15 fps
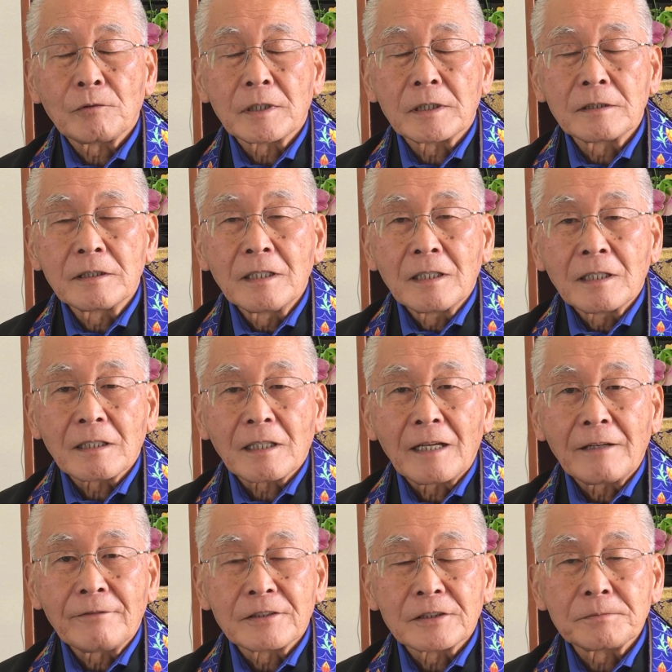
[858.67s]
when
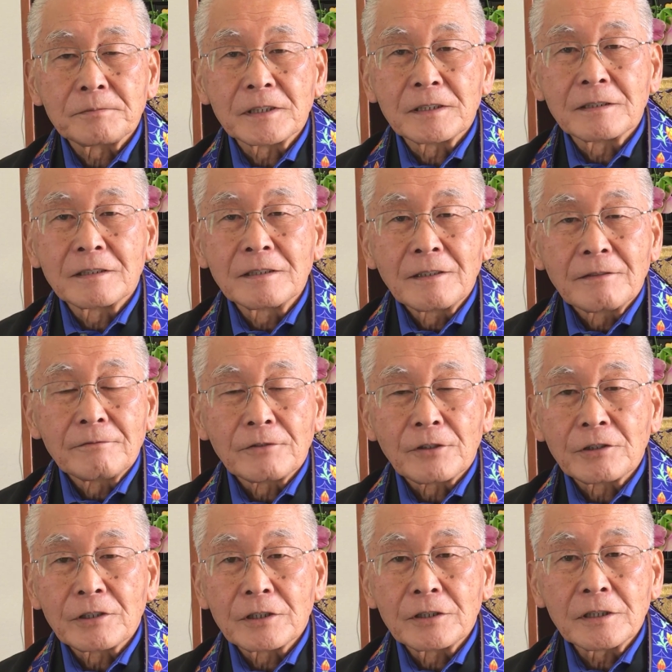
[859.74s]
life has been
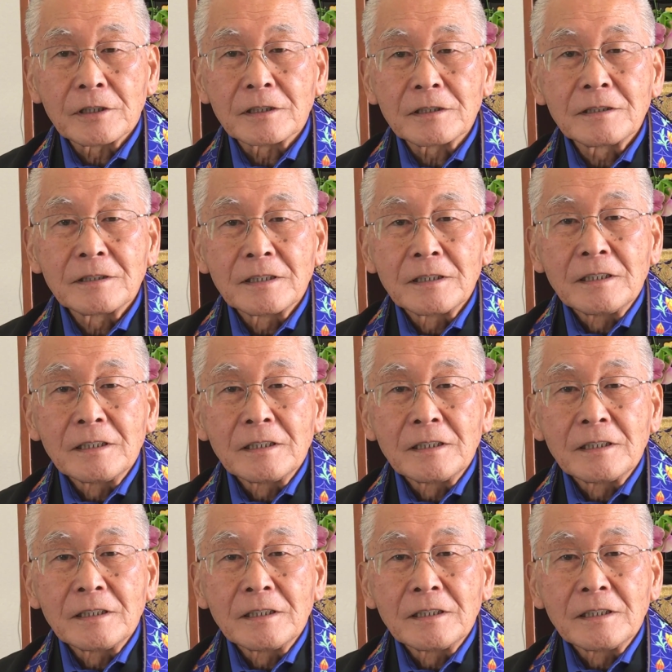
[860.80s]
very good